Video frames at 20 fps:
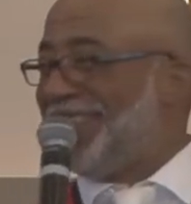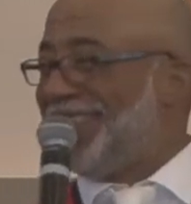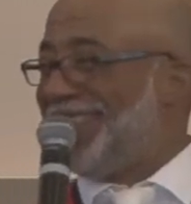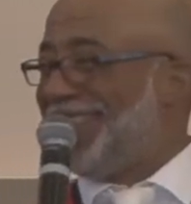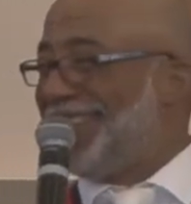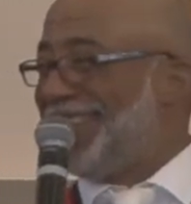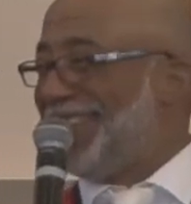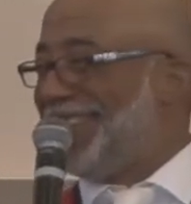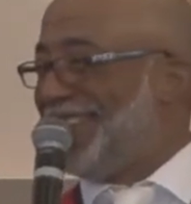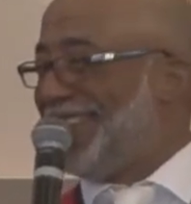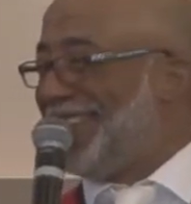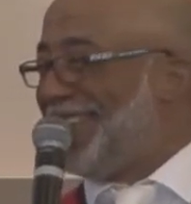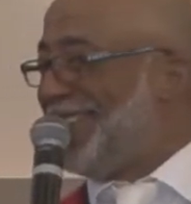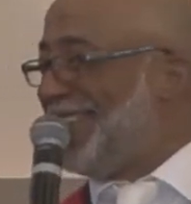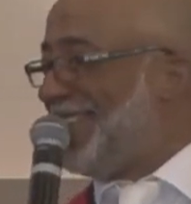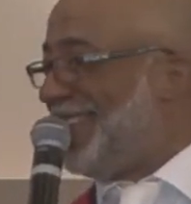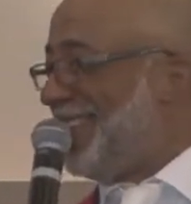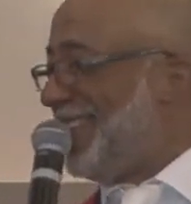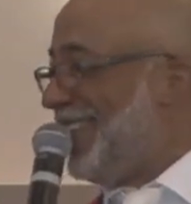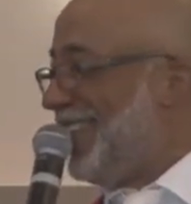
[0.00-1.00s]
the,
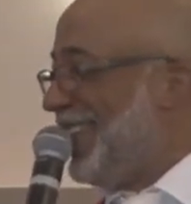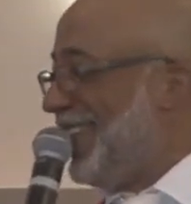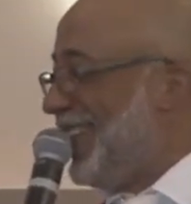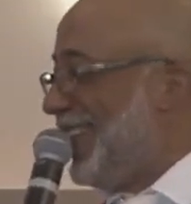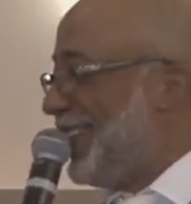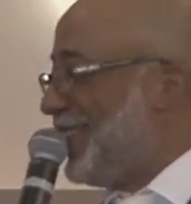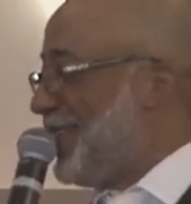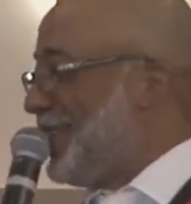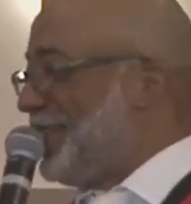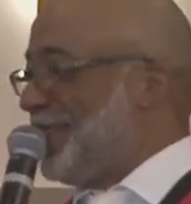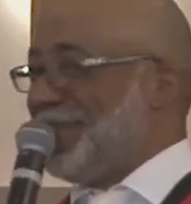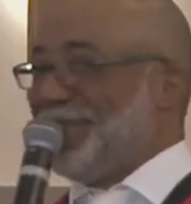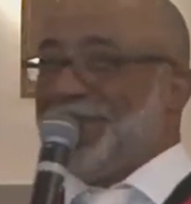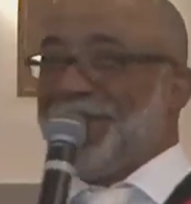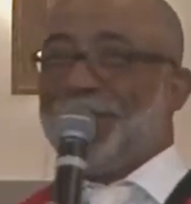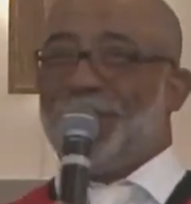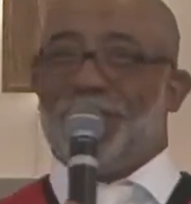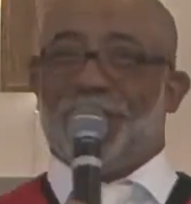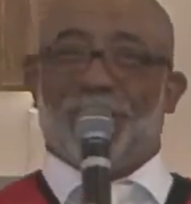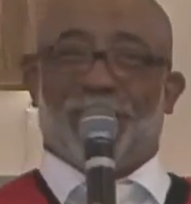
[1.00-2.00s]
the,
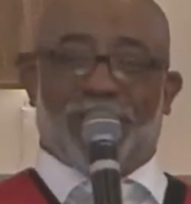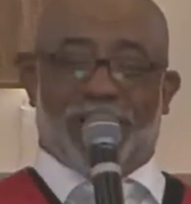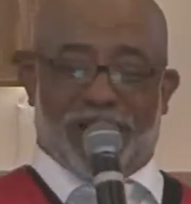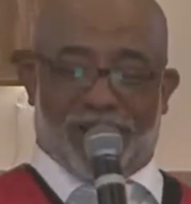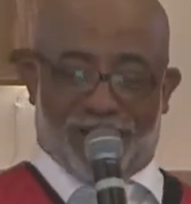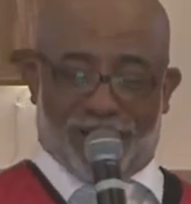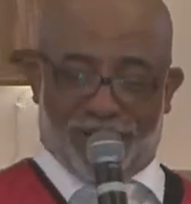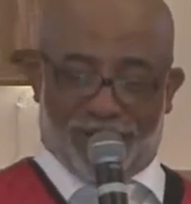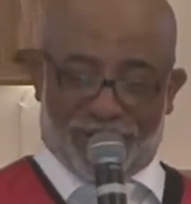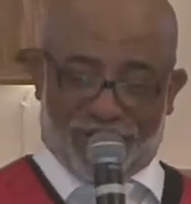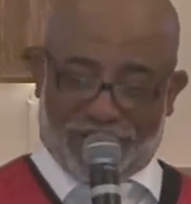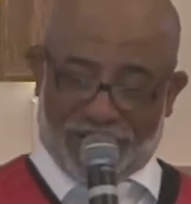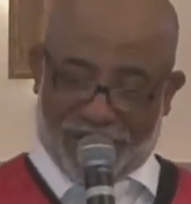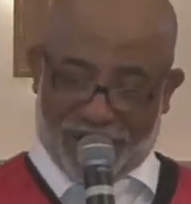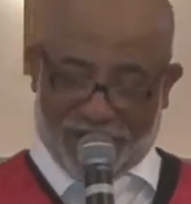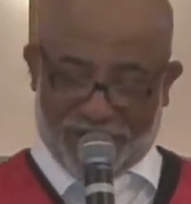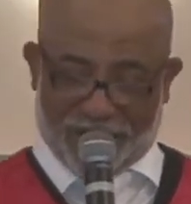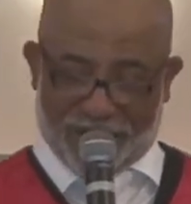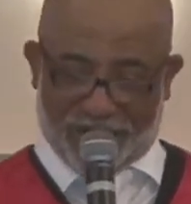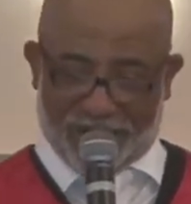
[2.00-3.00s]
the, the real
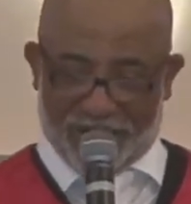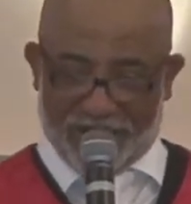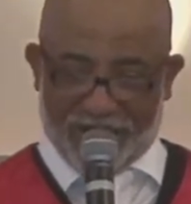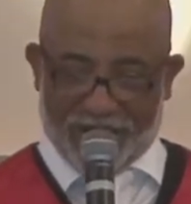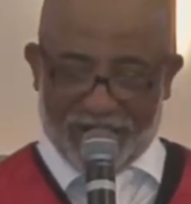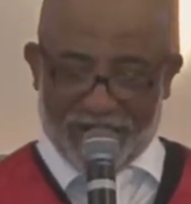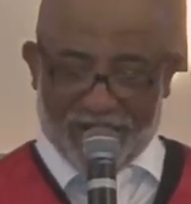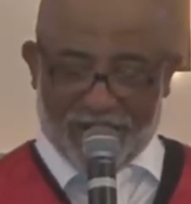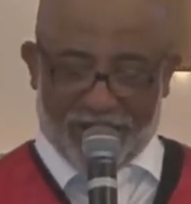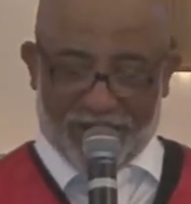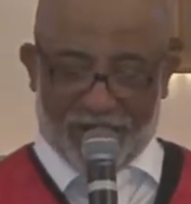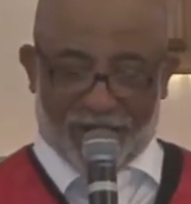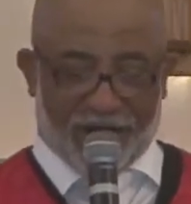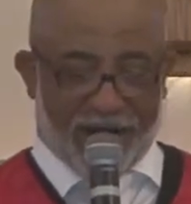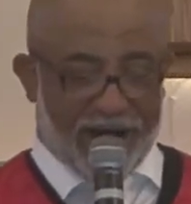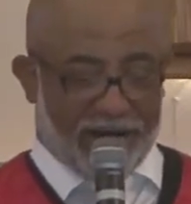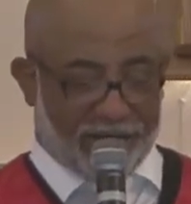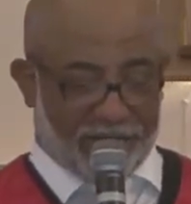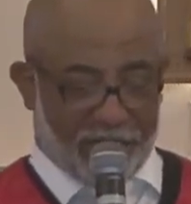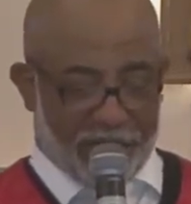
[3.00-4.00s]
church. Do I
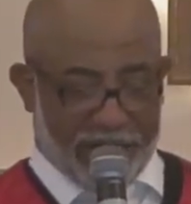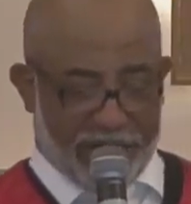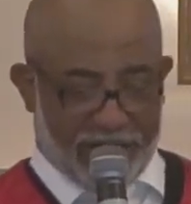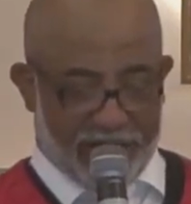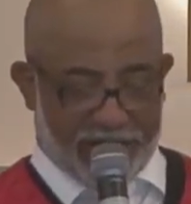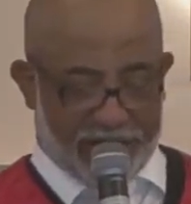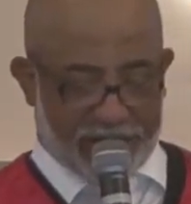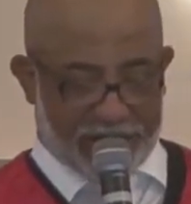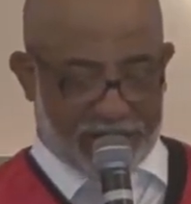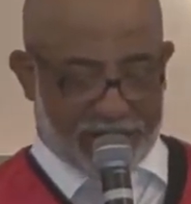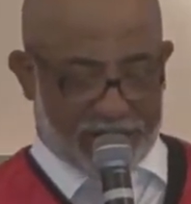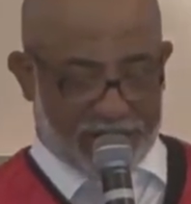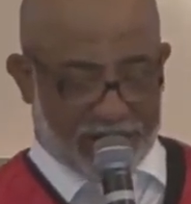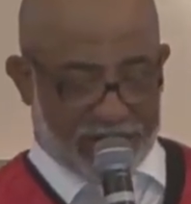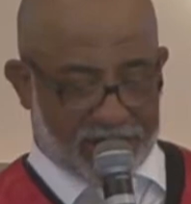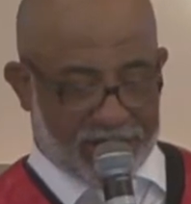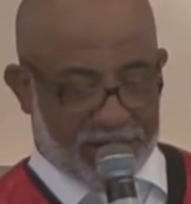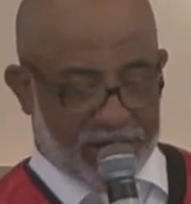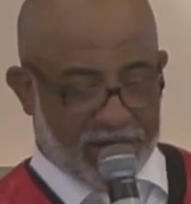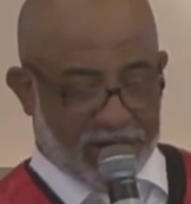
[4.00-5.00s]
have a witness?
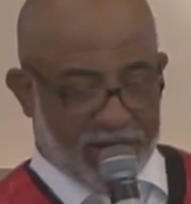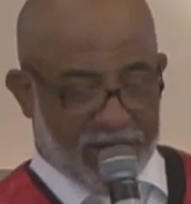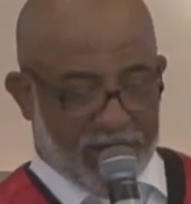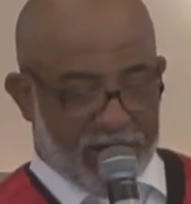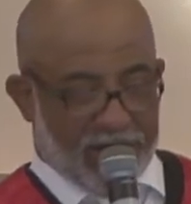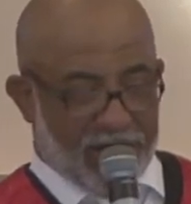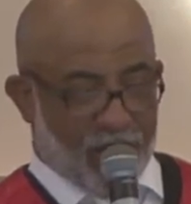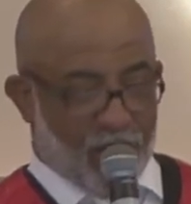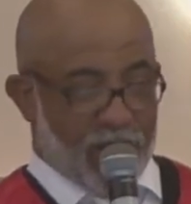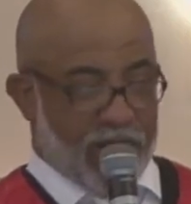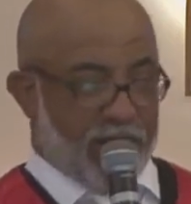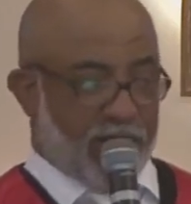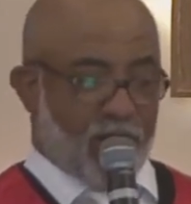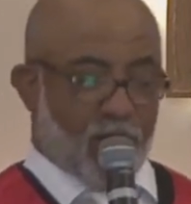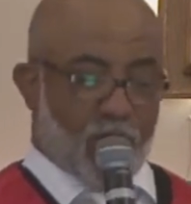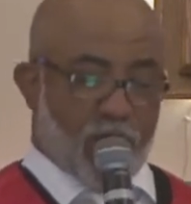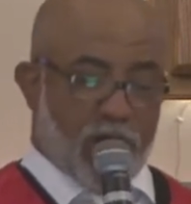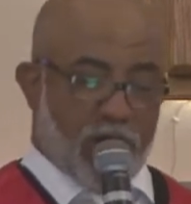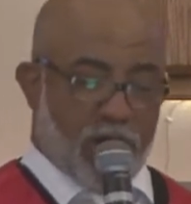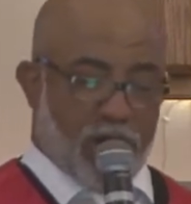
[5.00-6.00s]
When the
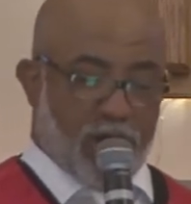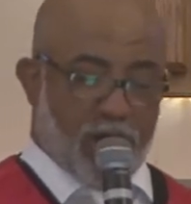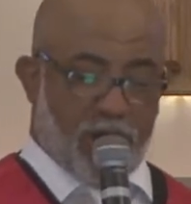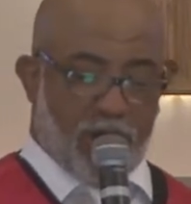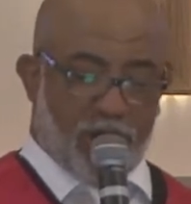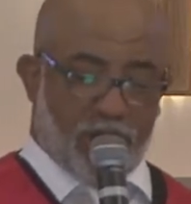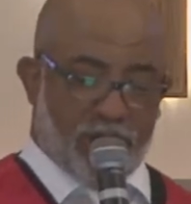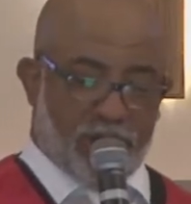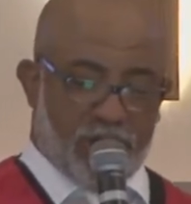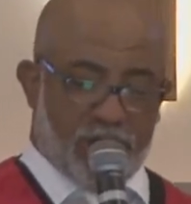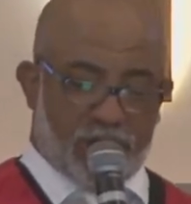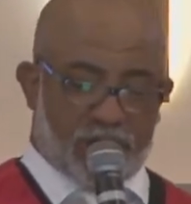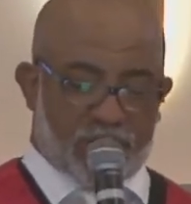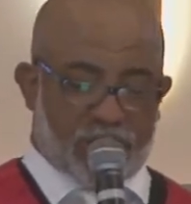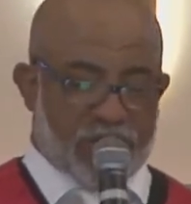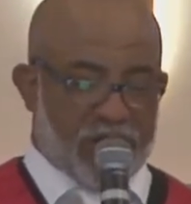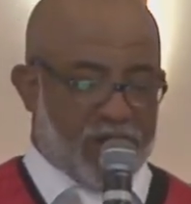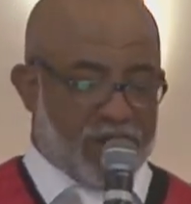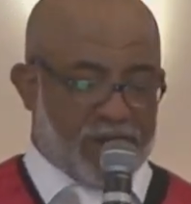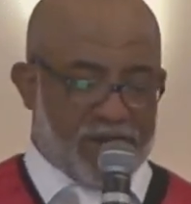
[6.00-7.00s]
world
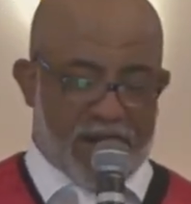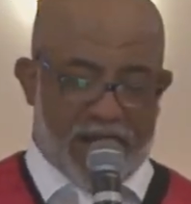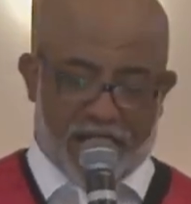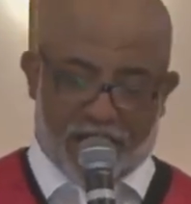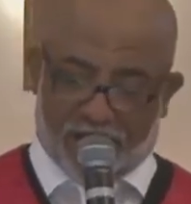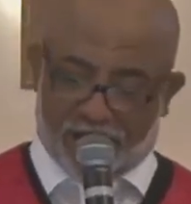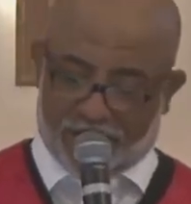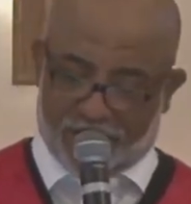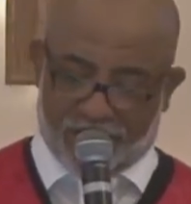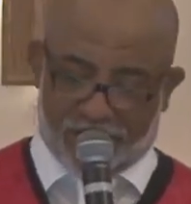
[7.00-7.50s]
shut down,